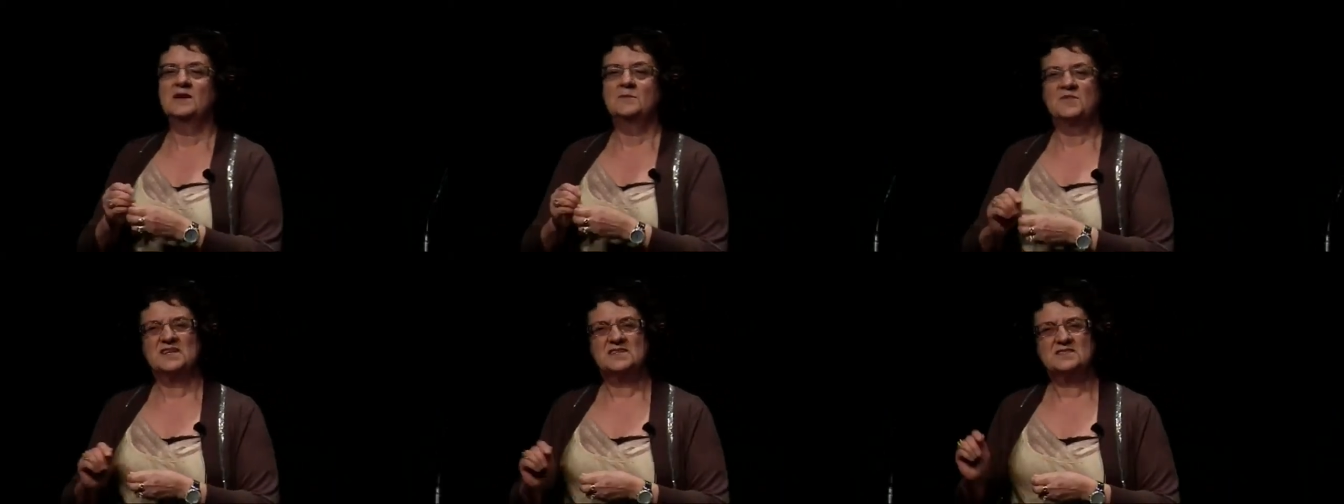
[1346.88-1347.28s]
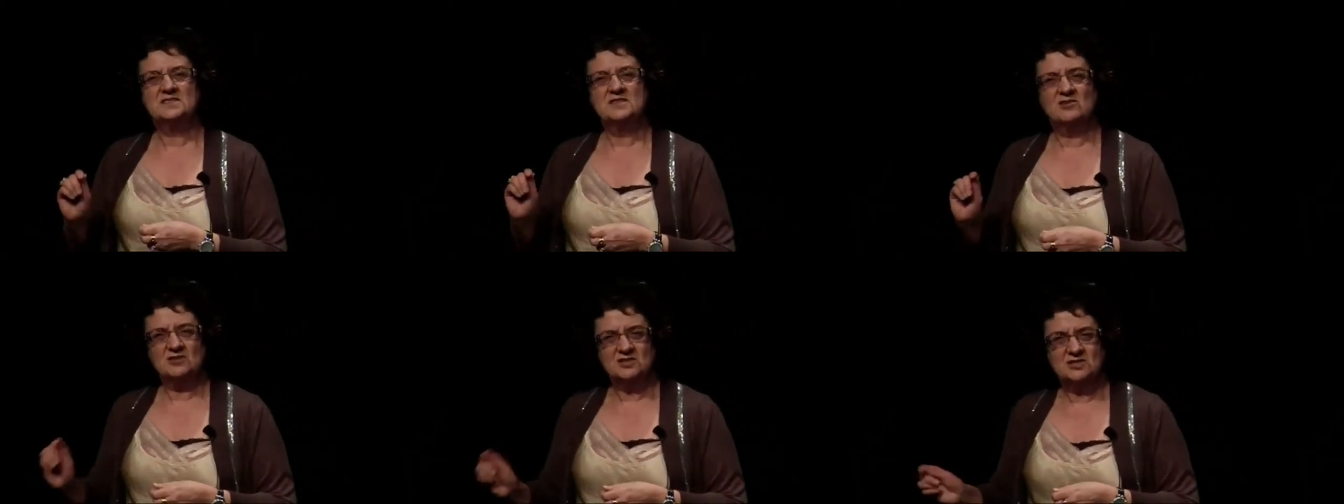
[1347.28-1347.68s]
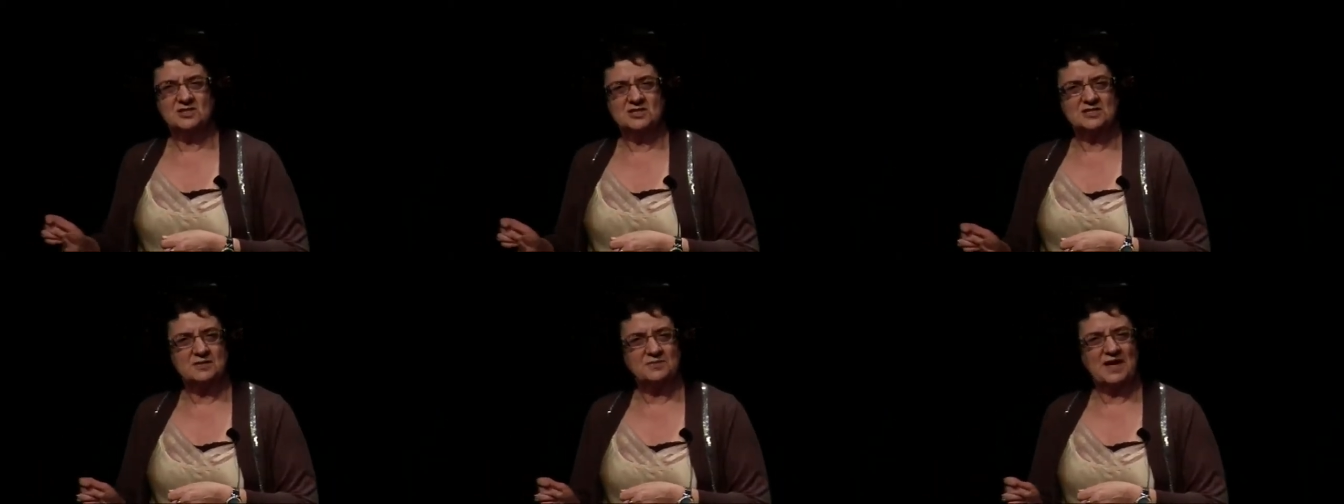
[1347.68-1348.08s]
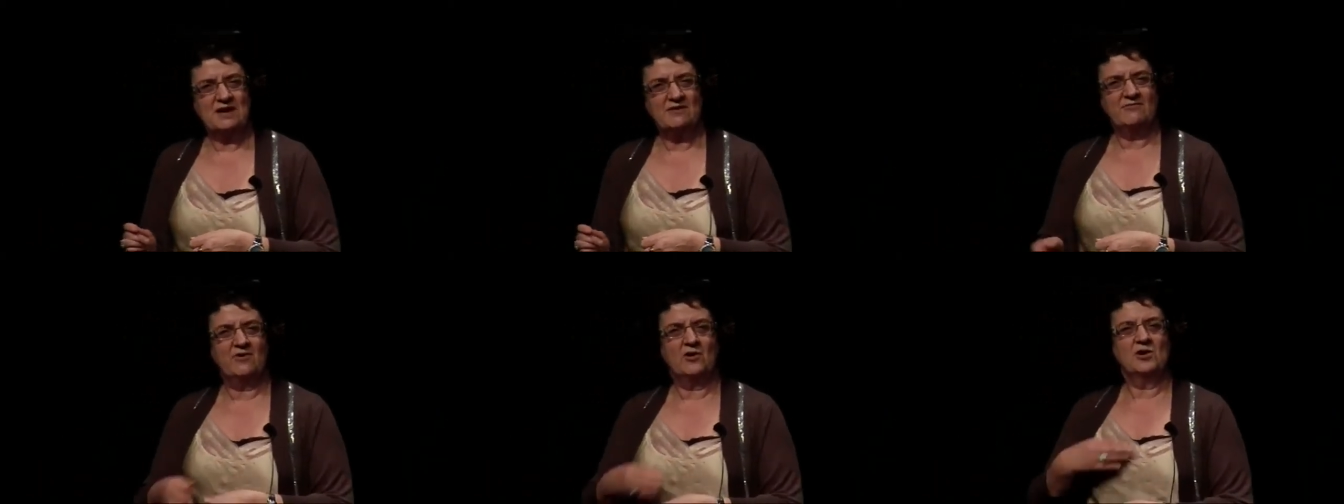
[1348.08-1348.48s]
But it's not just
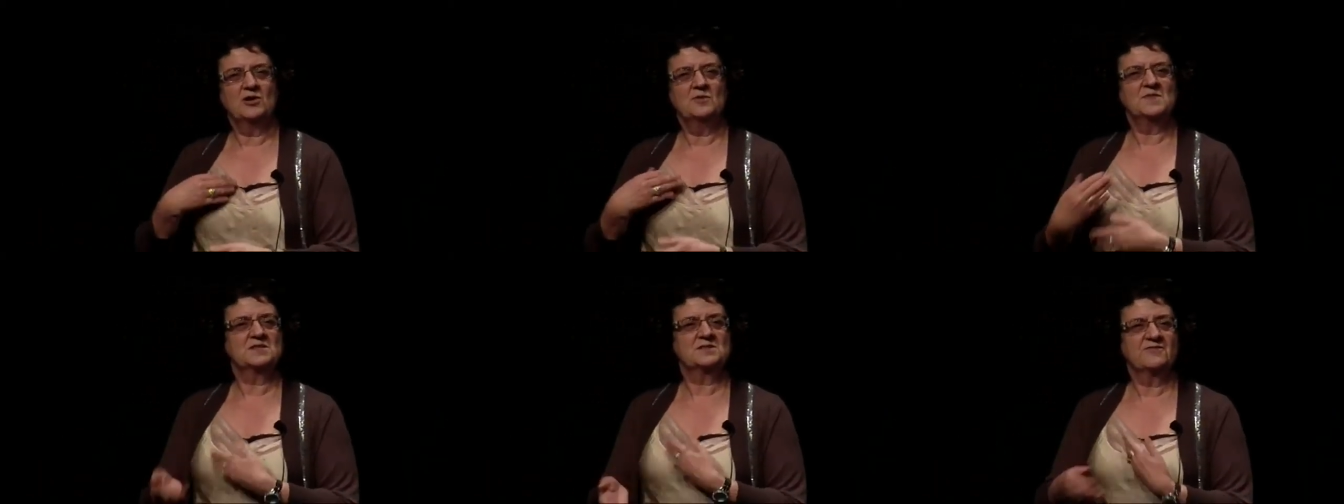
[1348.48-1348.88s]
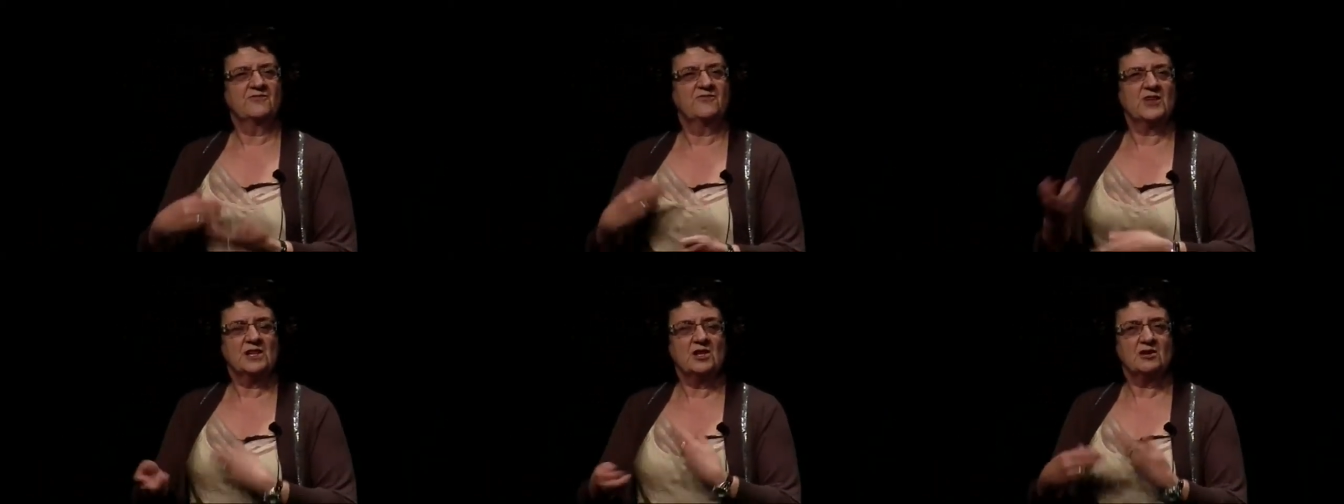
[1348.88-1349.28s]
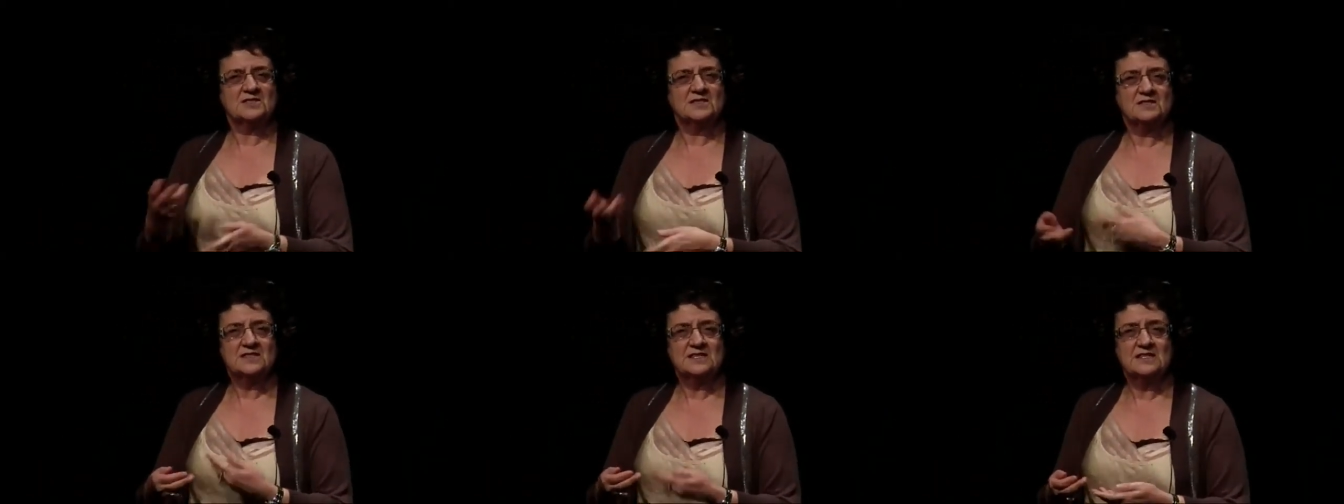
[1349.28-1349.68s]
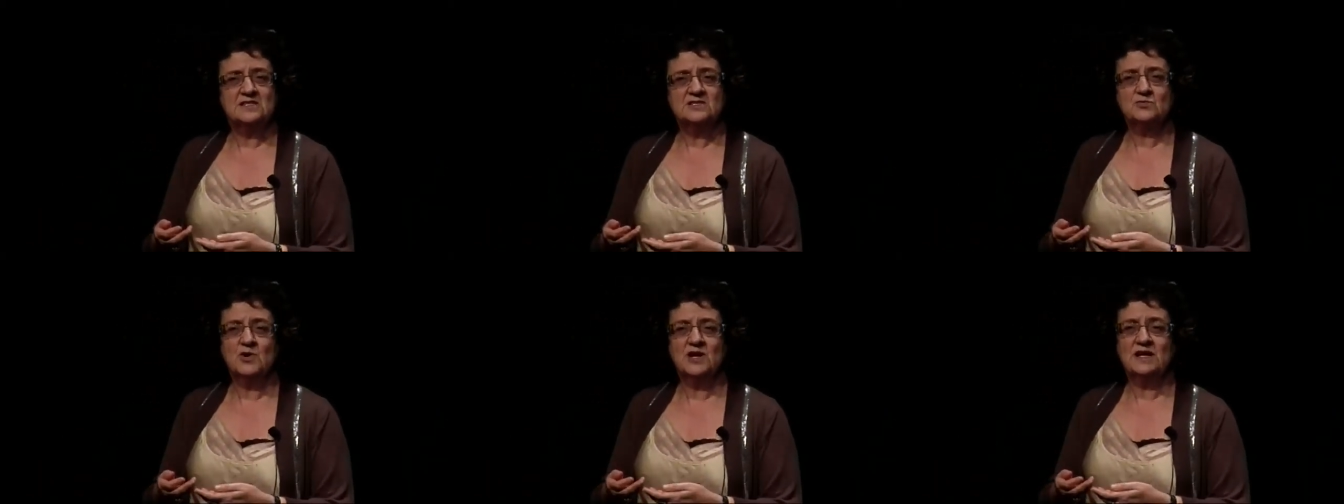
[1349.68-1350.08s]
about volume, it's velocity
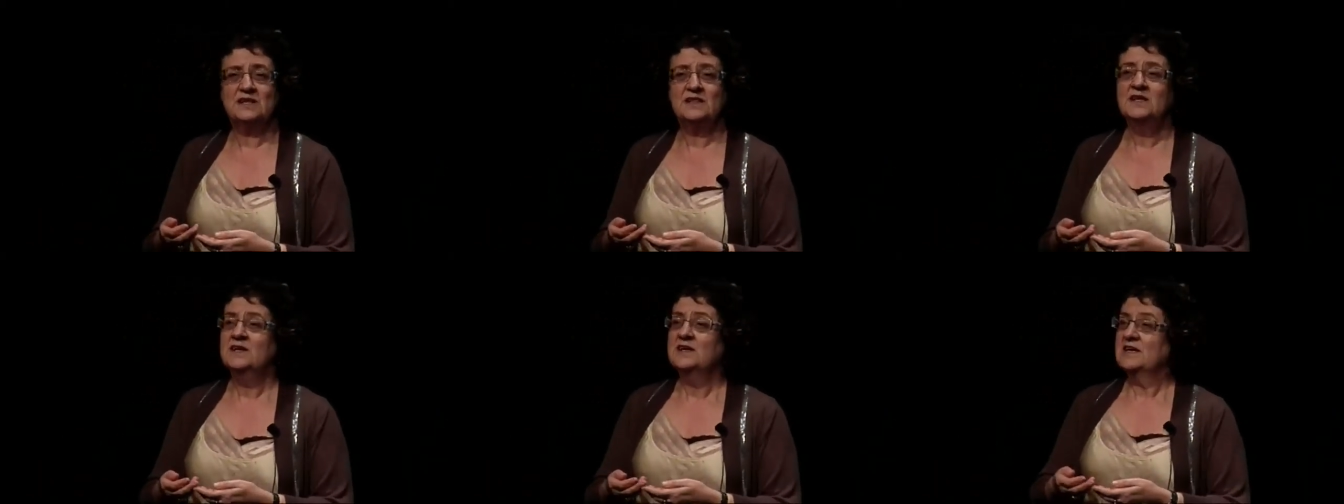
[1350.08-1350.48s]
as well.